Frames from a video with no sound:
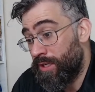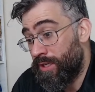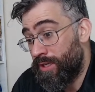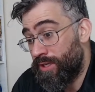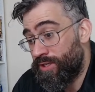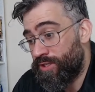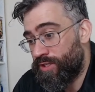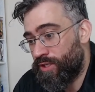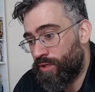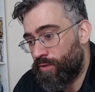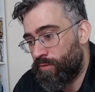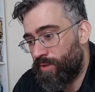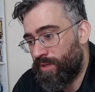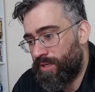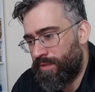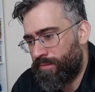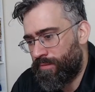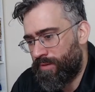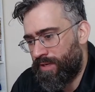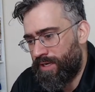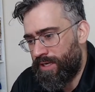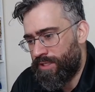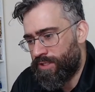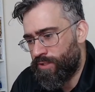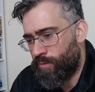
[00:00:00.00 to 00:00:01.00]
so we
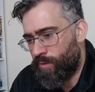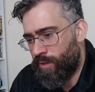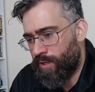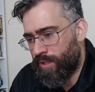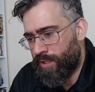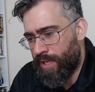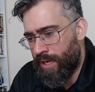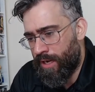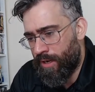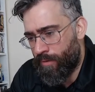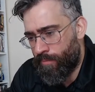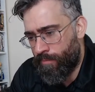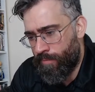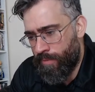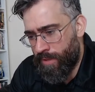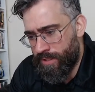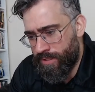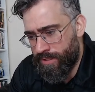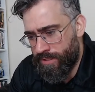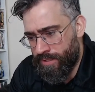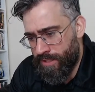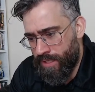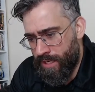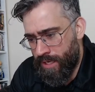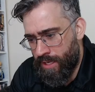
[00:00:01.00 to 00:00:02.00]
need to work that out.
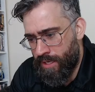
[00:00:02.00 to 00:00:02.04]
But